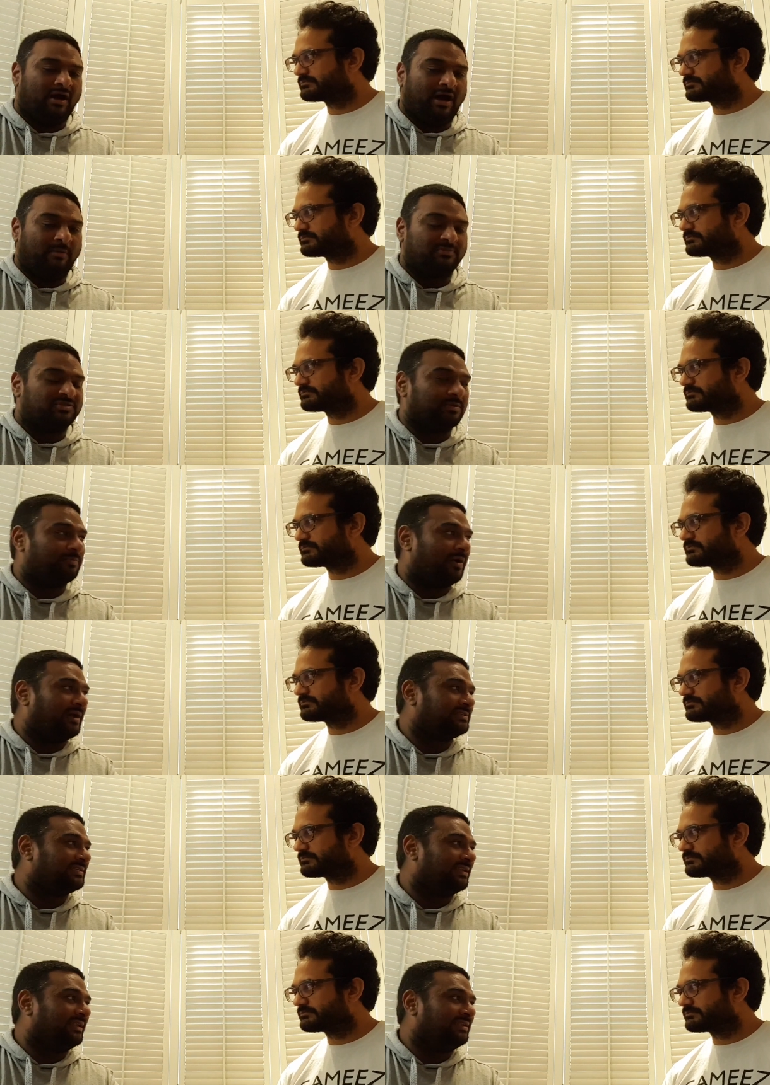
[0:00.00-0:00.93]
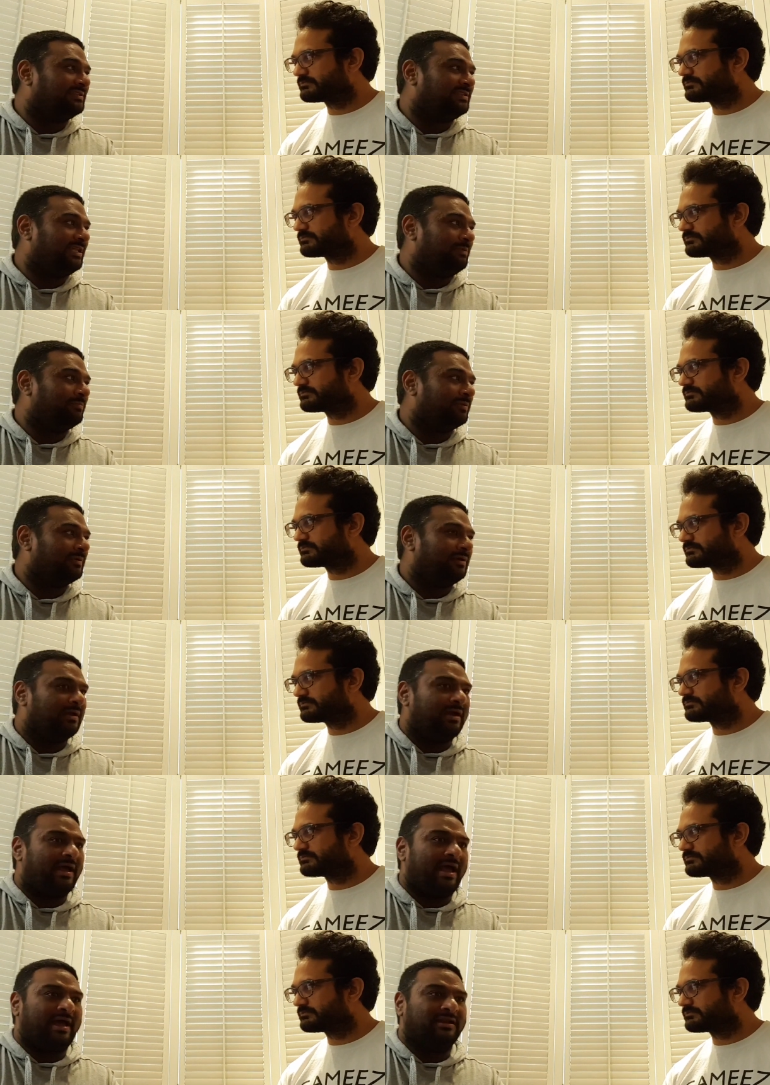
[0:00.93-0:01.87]
Speaker 1: um, surprisingly deep,
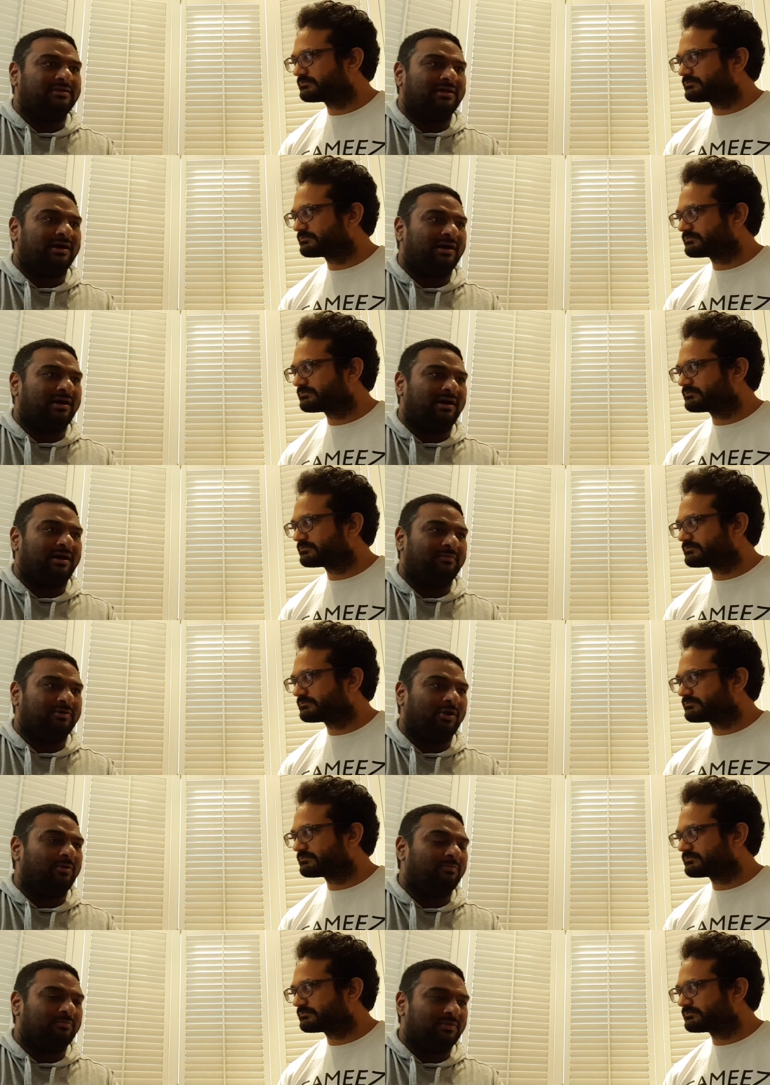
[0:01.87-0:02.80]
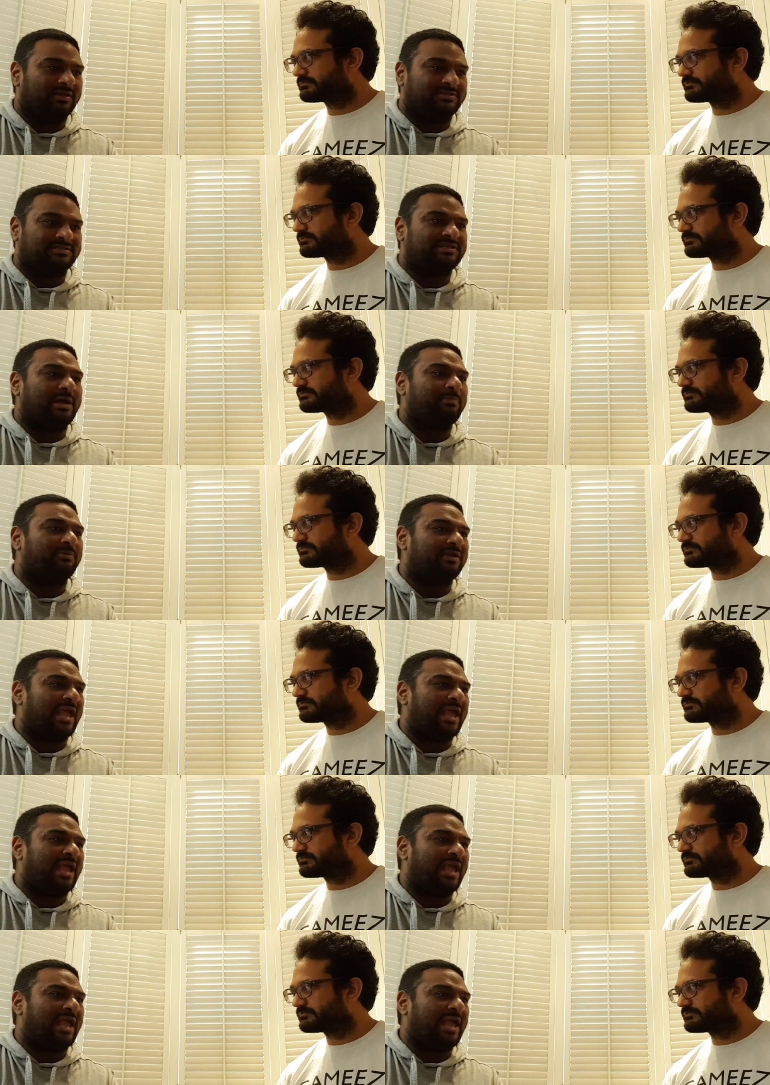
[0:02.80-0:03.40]
and uh, uh, you know, it's the type of